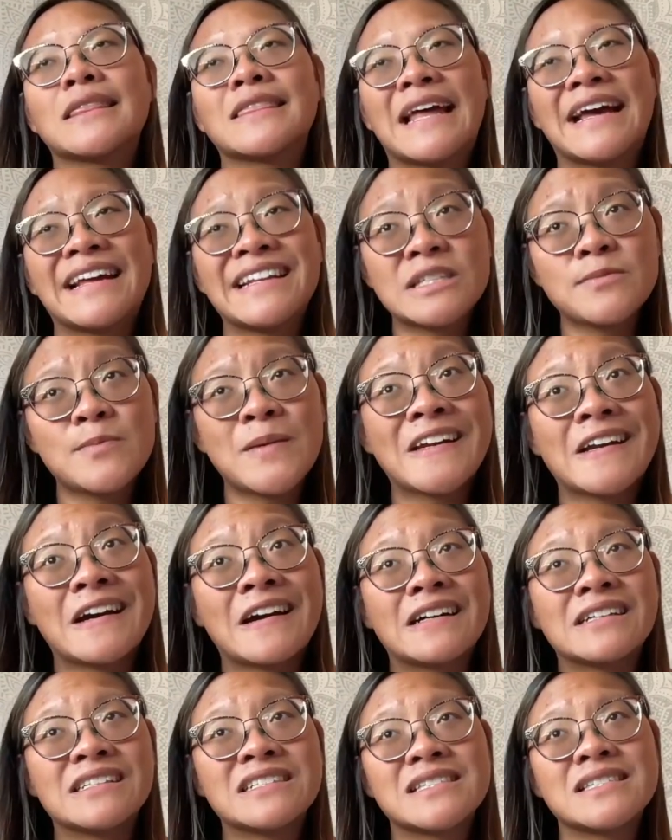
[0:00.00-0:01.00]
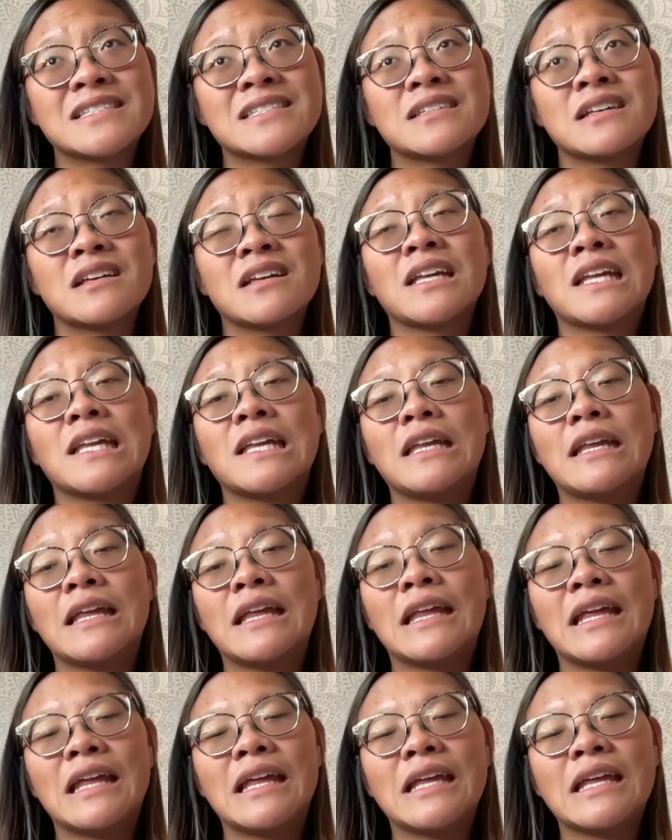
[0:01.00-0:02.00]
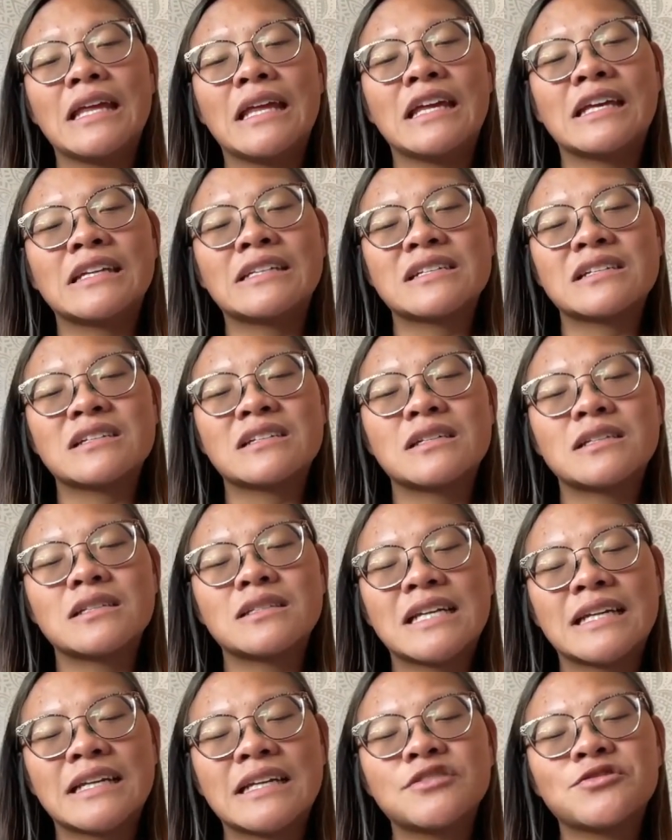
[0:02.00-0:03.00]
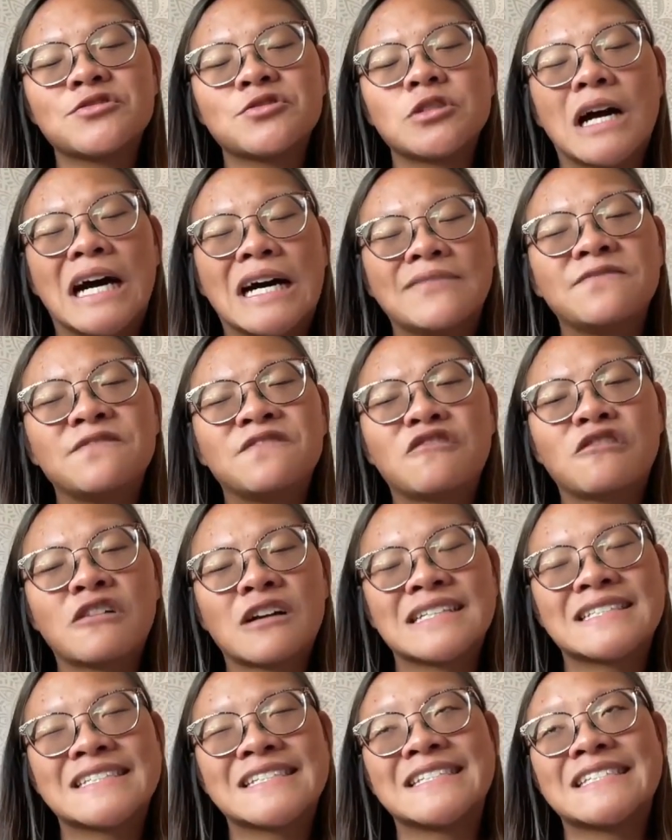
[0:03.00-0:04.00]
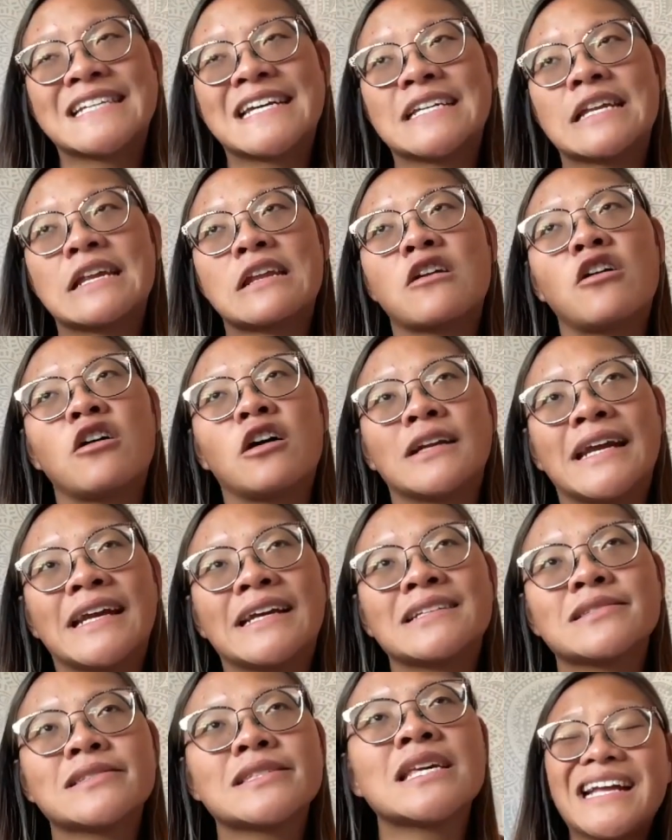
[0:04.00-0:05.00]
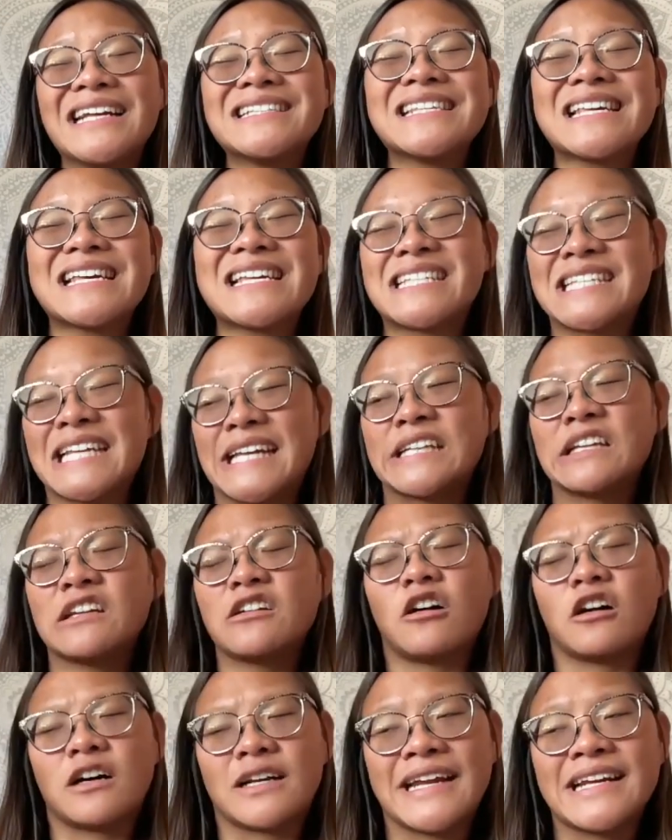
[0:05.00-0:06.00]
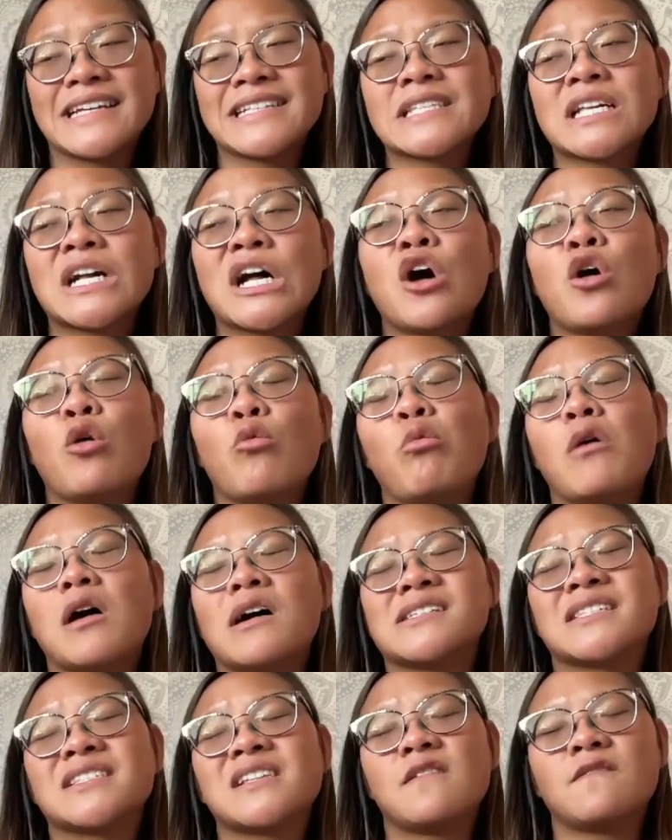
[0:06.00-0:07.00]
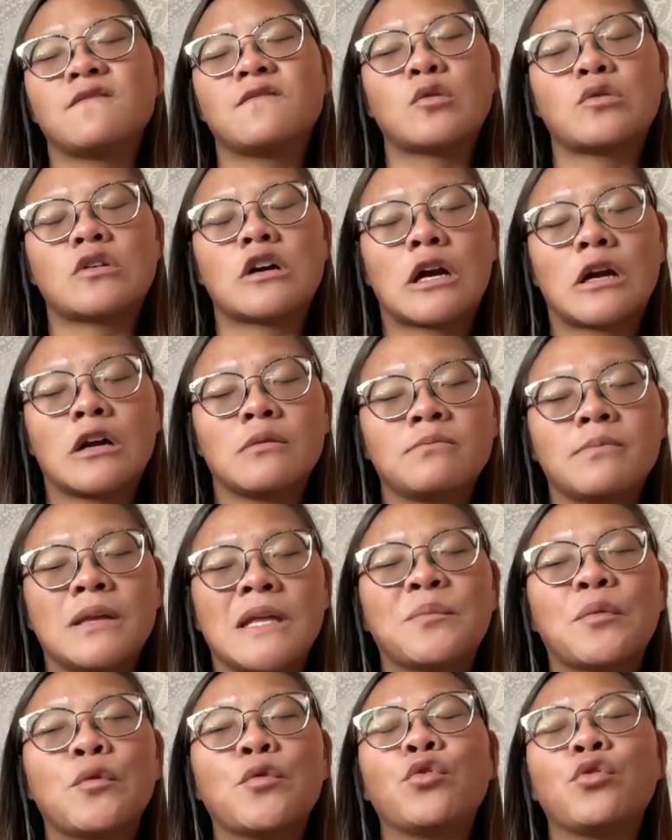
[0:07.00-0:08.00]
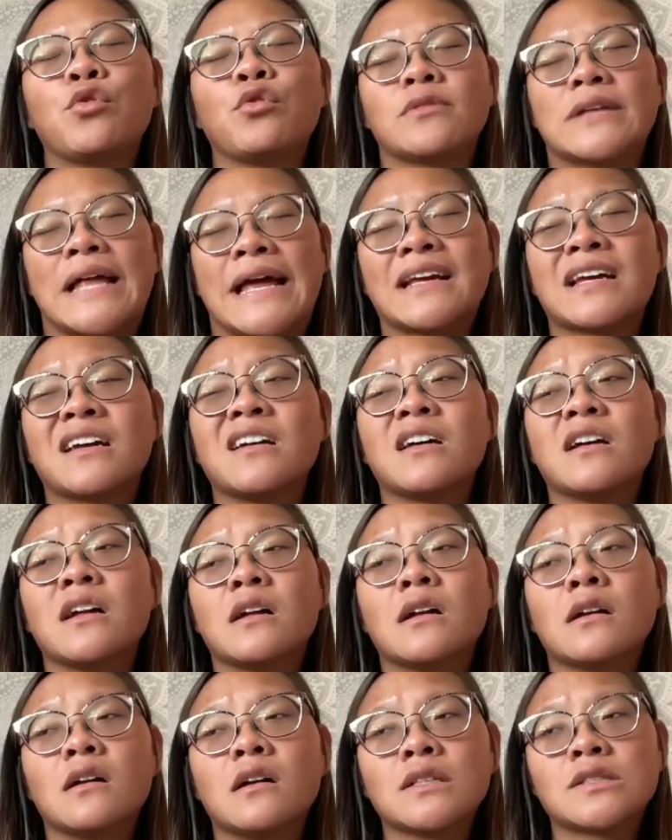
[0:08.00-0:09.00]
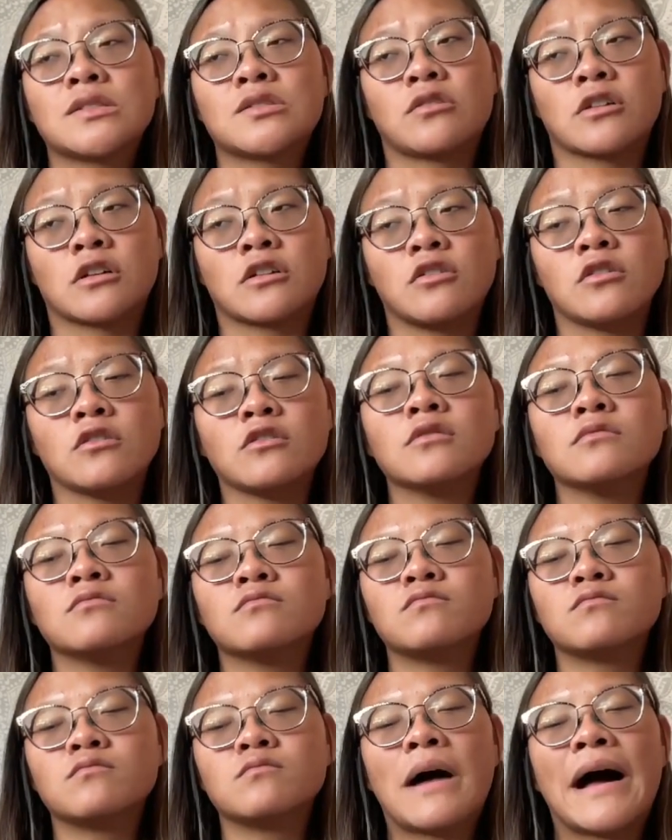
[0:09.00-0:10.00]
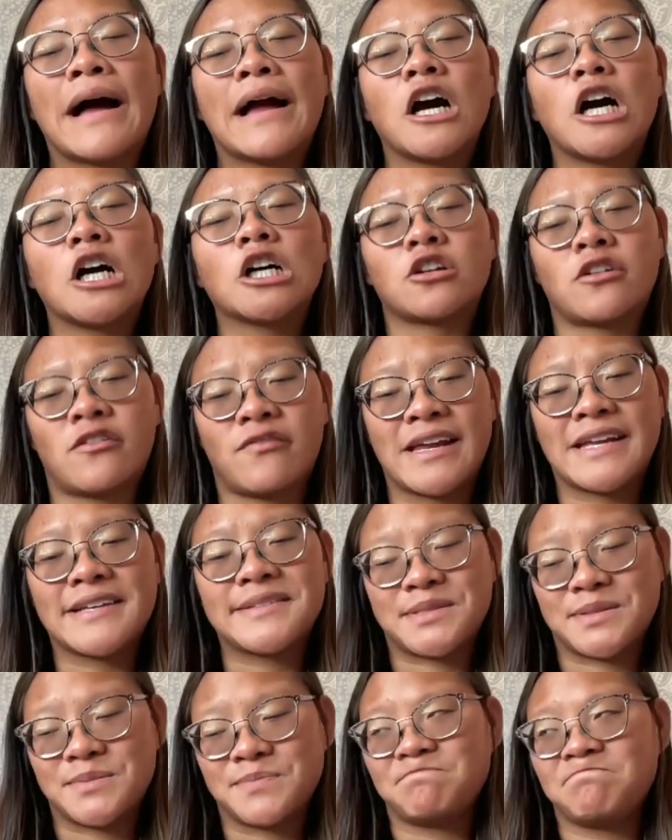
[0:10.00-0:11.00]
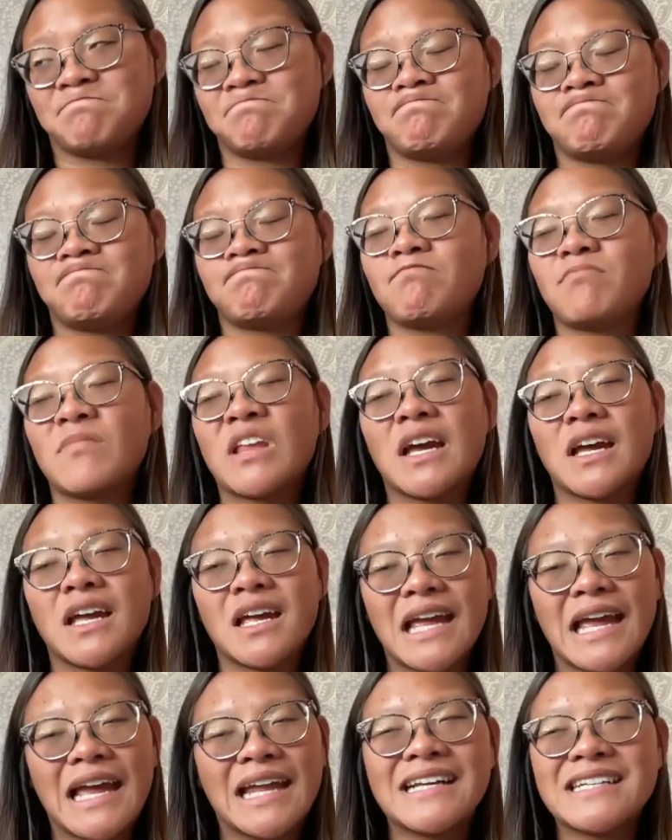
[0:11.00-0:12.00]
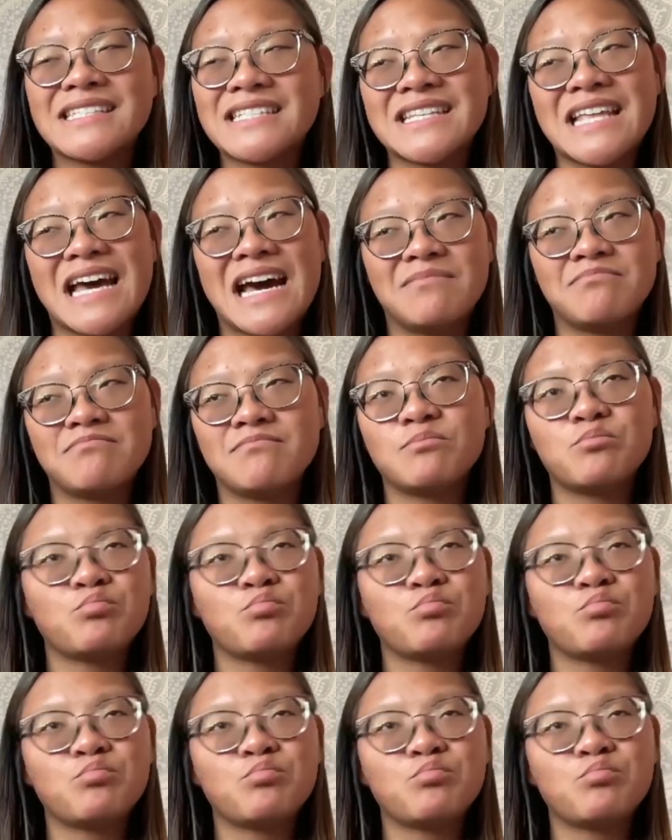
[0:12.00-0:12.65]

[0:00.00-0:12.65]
That's because it did its job for its intended audience. Its intended audience was for people who like historical biographies. And I did that.